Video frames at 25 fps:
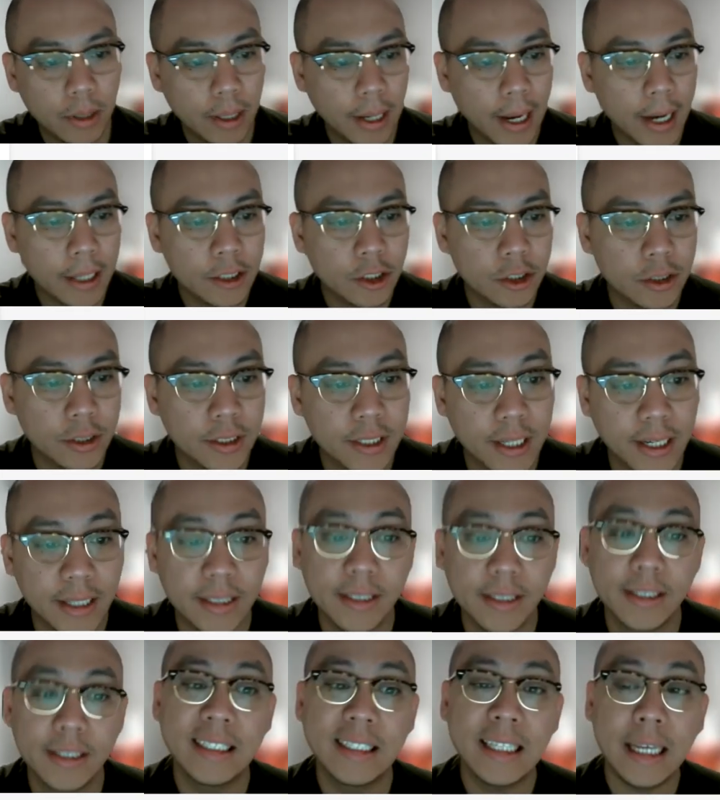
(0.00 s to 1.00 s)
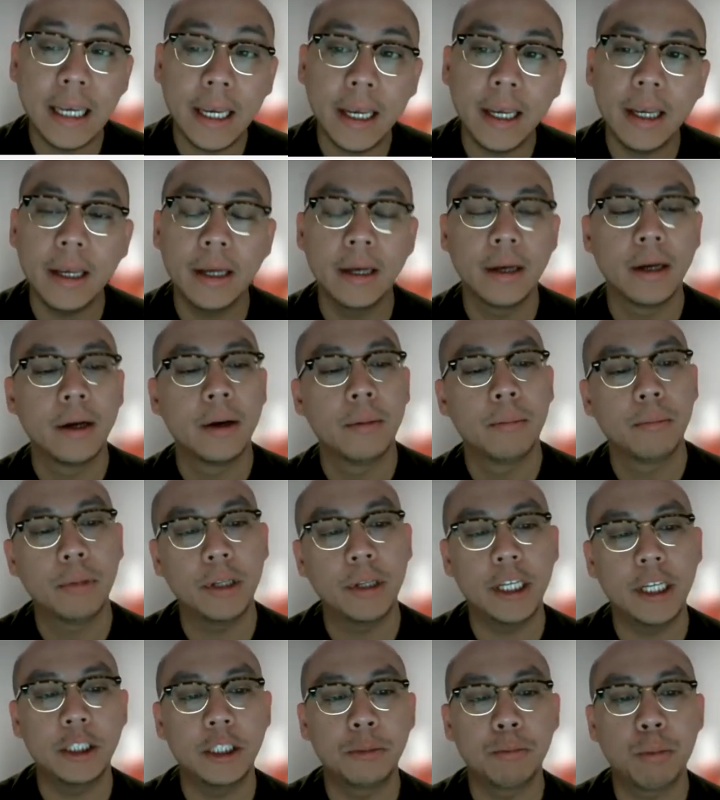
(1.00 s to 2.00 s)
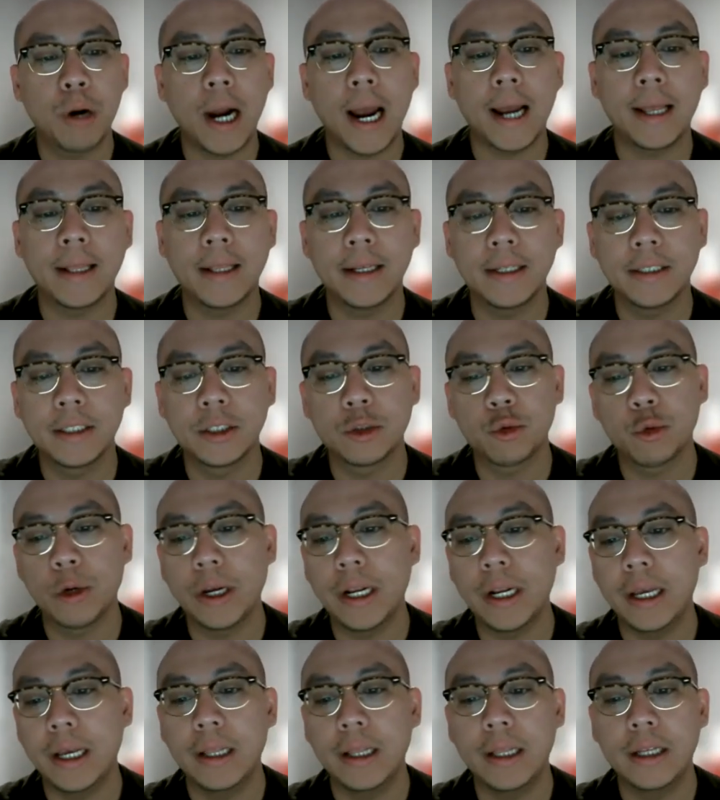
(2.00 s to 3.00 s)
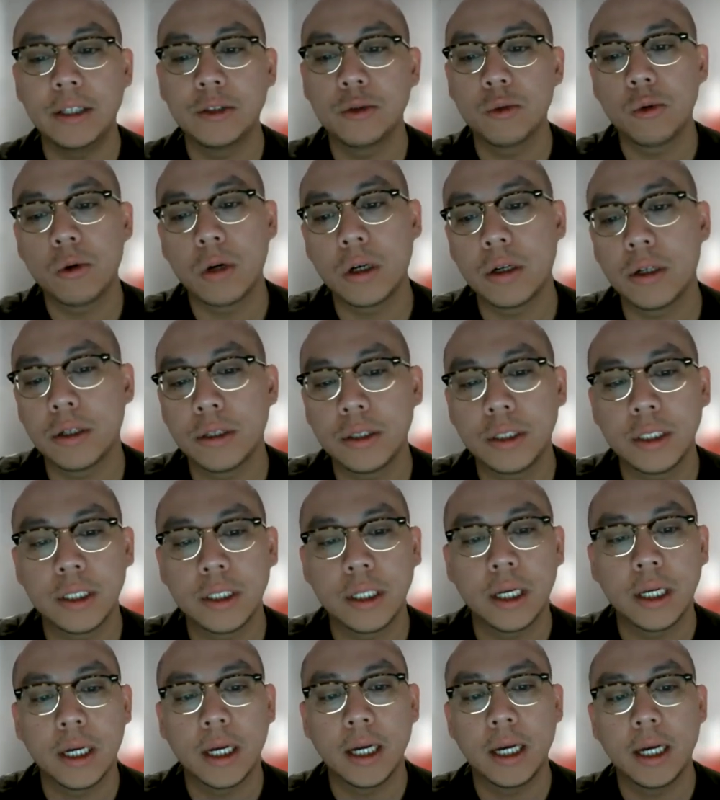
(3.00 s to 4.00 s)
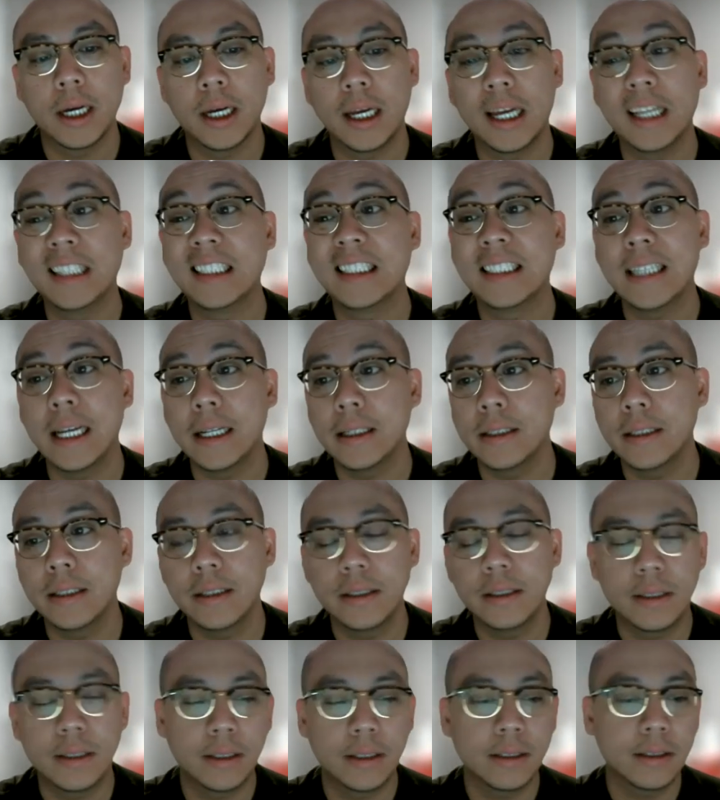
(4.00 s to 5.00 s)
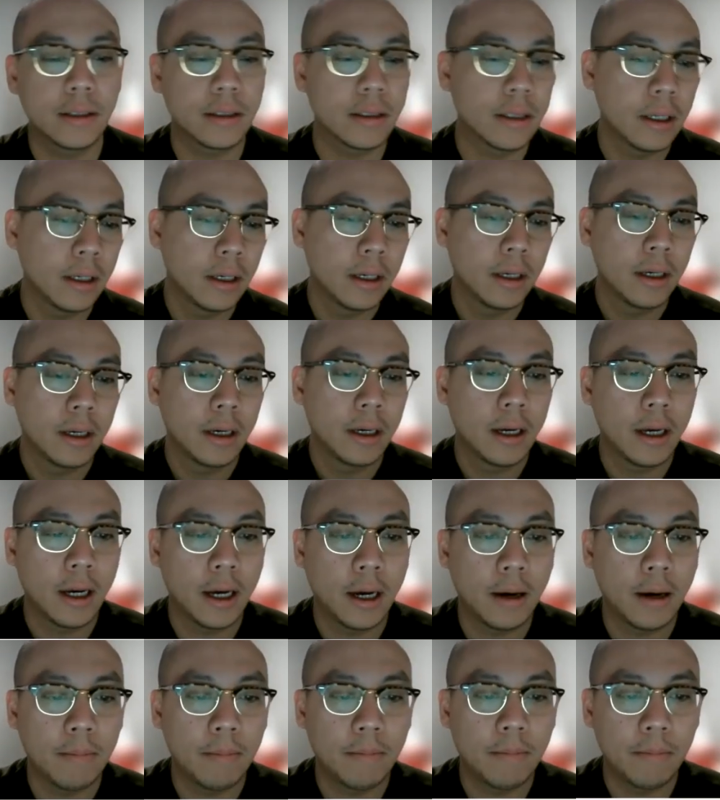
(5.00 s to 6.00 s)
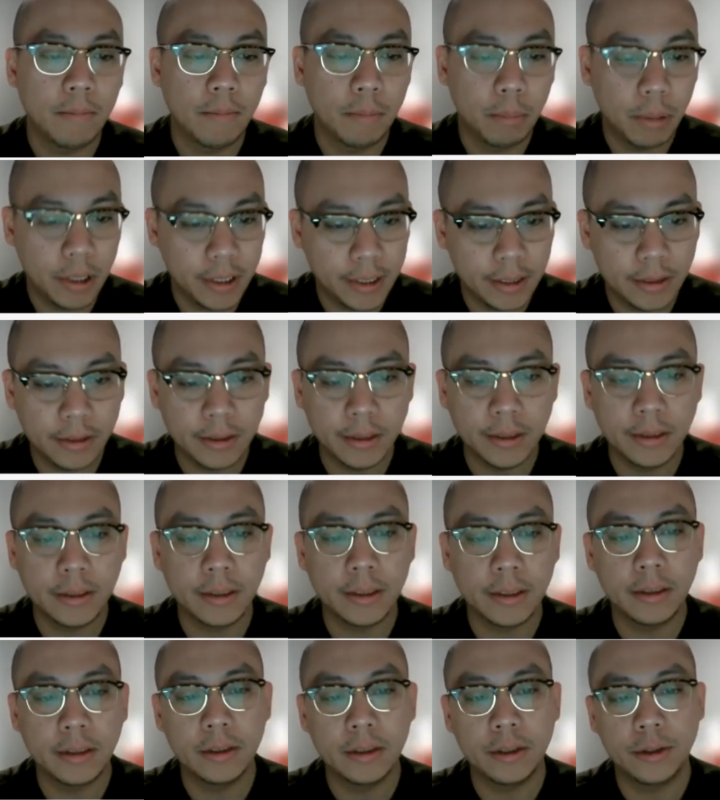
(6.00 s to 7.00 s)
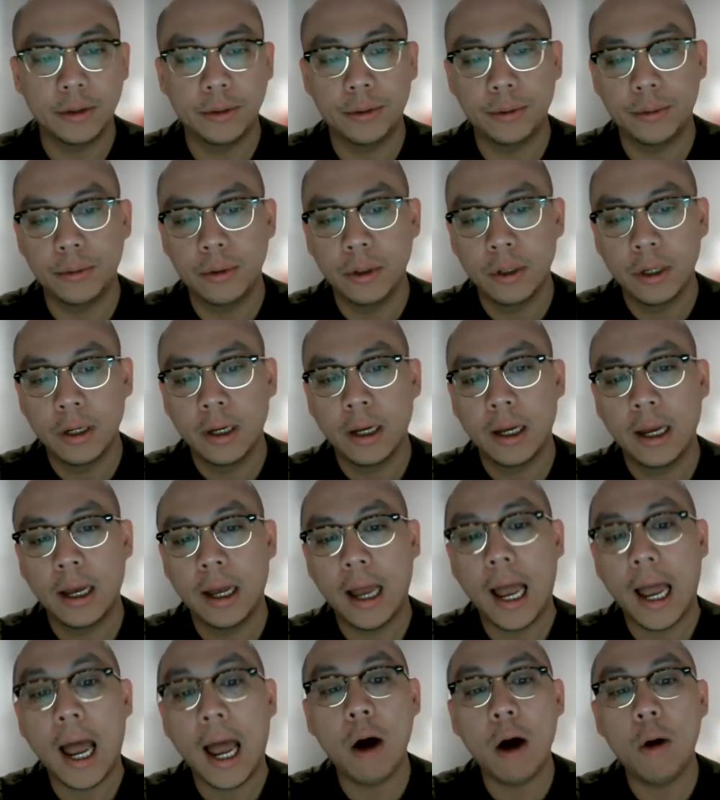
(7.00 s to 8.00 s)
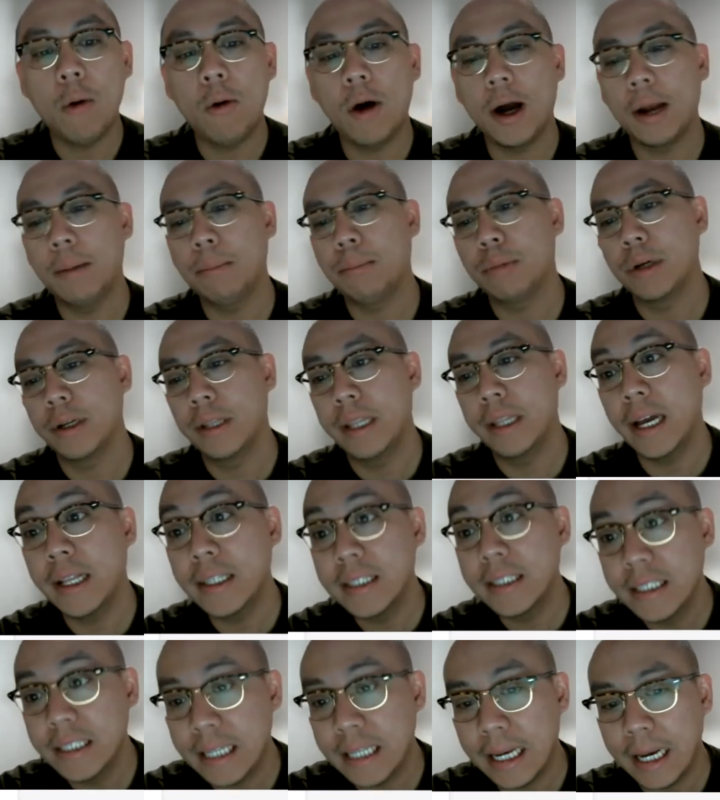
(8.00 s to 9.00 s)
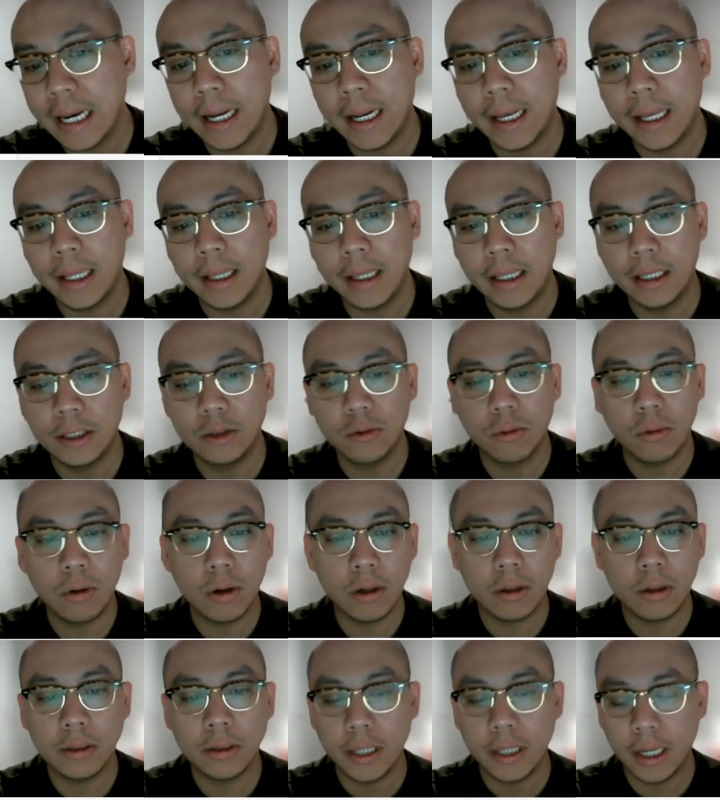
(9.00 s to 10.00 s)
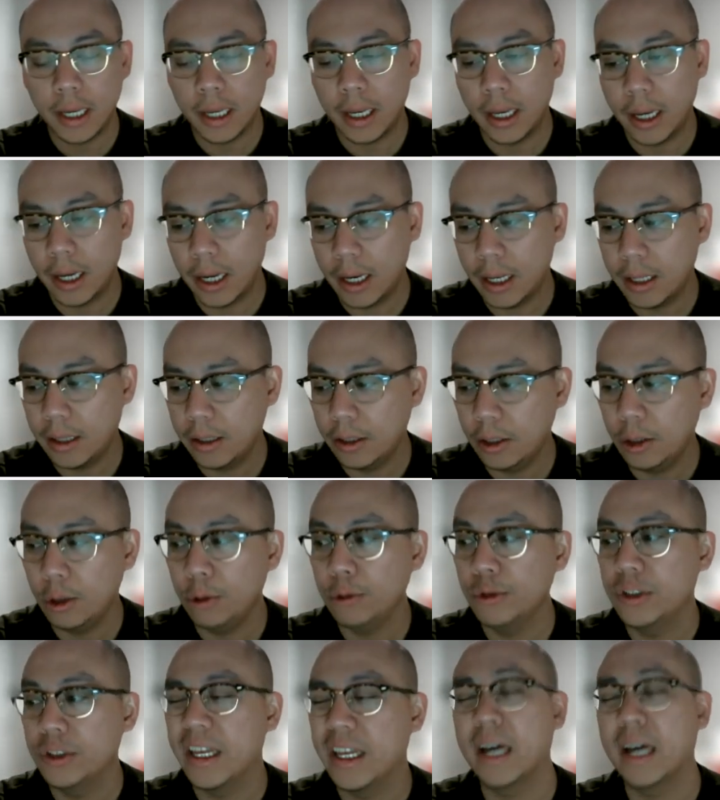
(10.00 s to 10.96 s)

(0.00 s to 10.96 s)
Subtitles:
exercise C, please practice reading these words and sentences. Please listen to how I'm pronunciating these words and use